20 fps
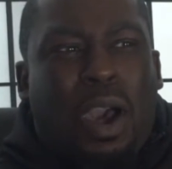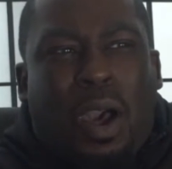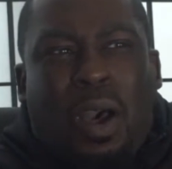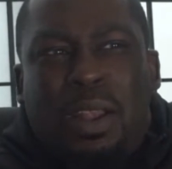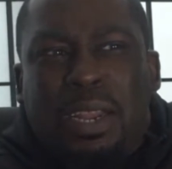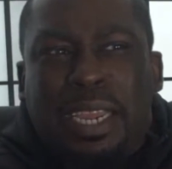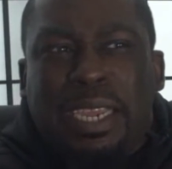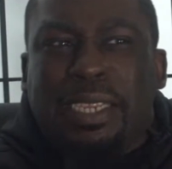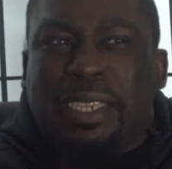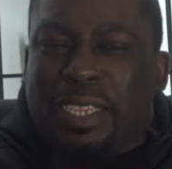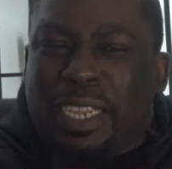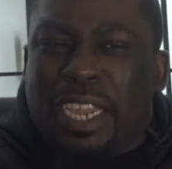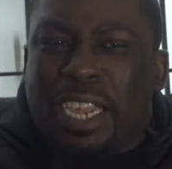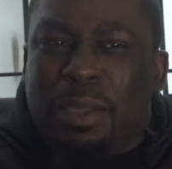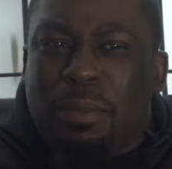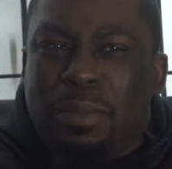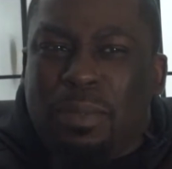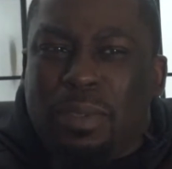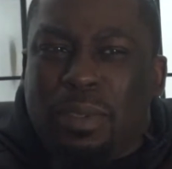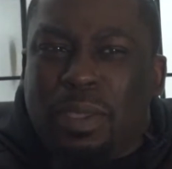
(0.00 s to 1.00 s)
All these
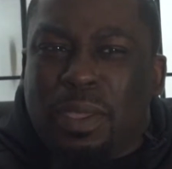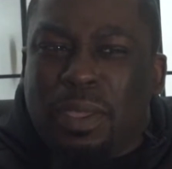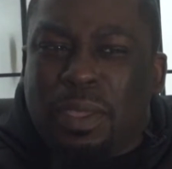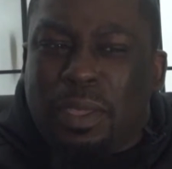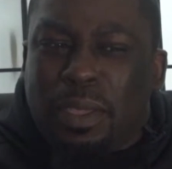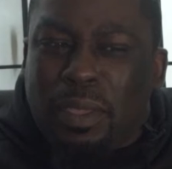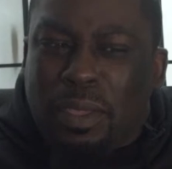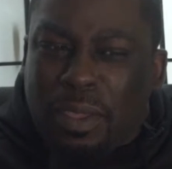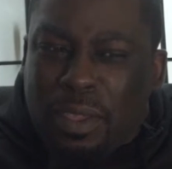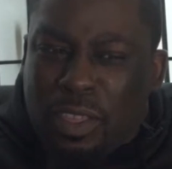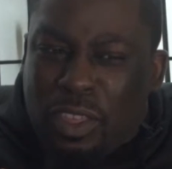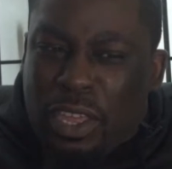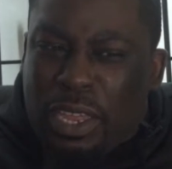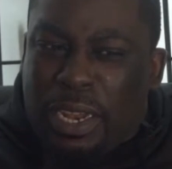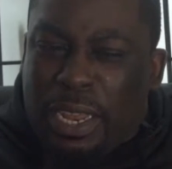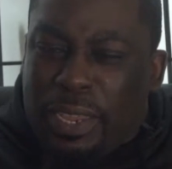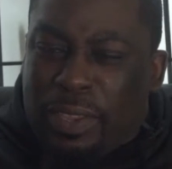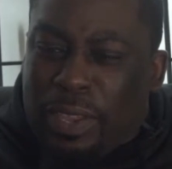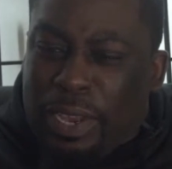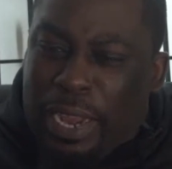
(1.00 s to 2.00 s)
teams. She
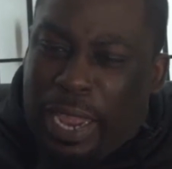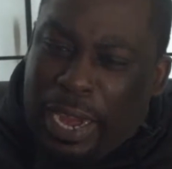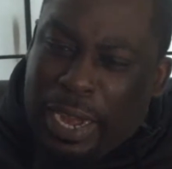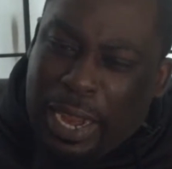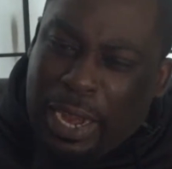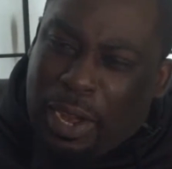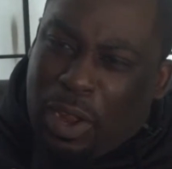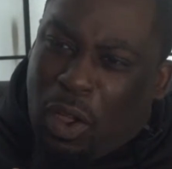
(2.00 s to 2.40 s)
listed, and then